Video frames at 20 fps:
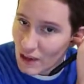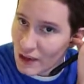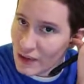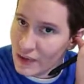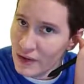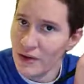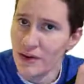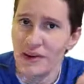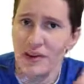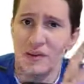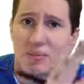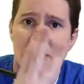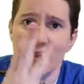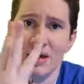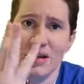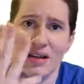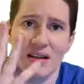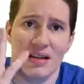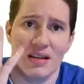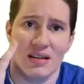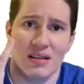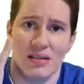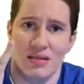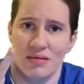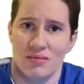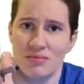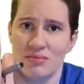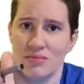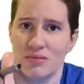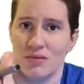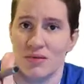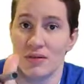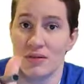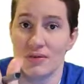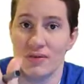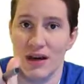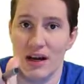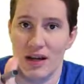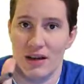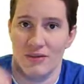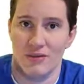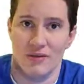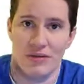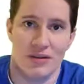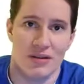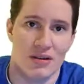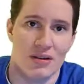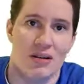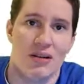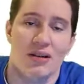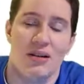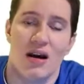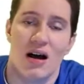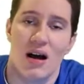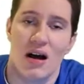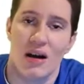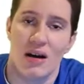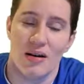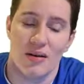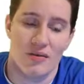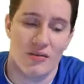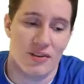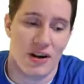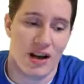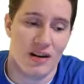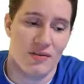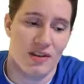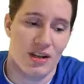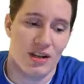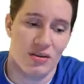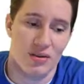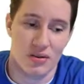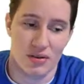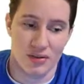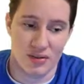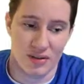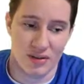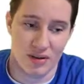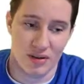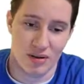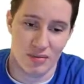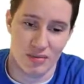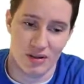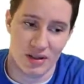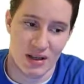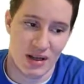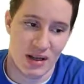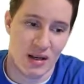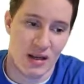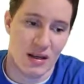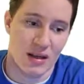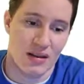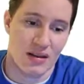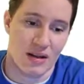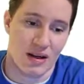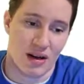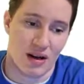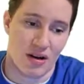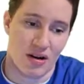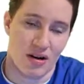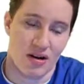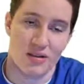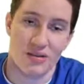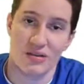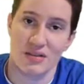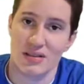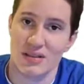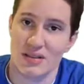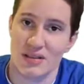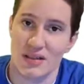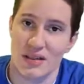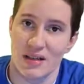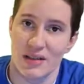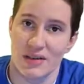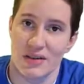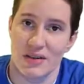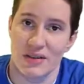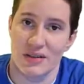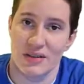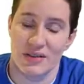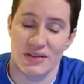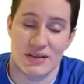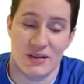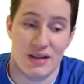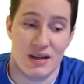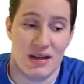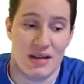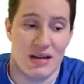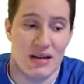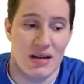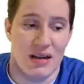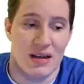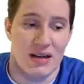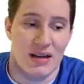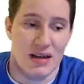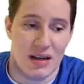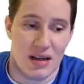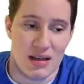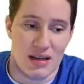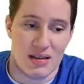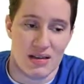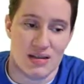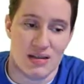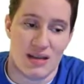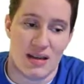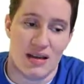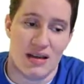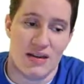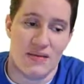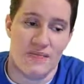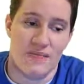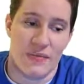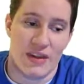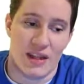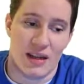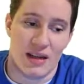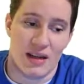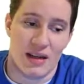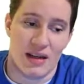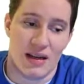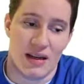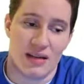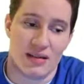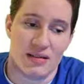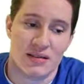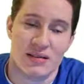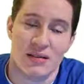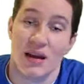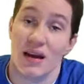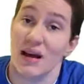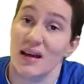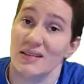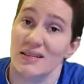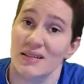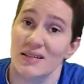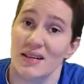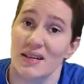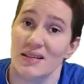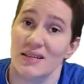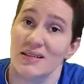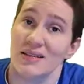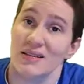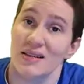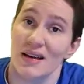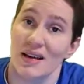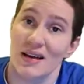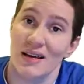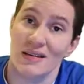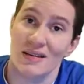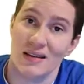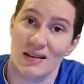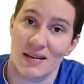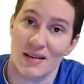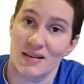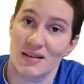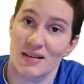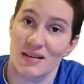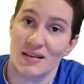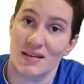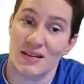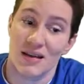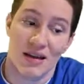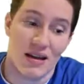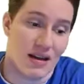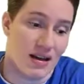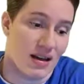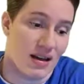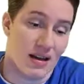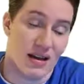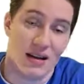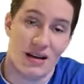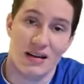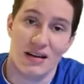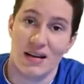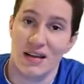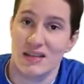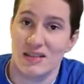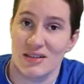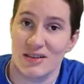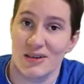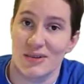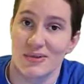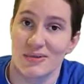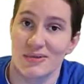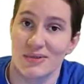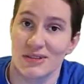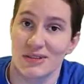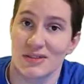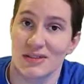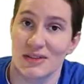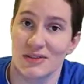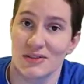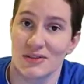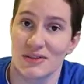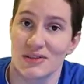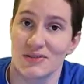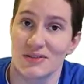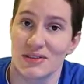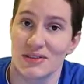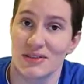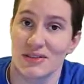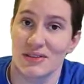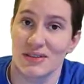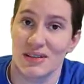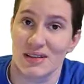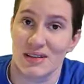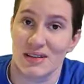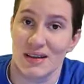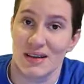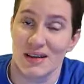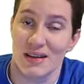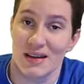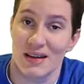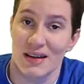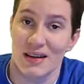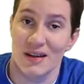And there end up being five congruence theorems that are listed here on this slide: ASA, AAS, SSS, SAS, and HL, which definitely feels like,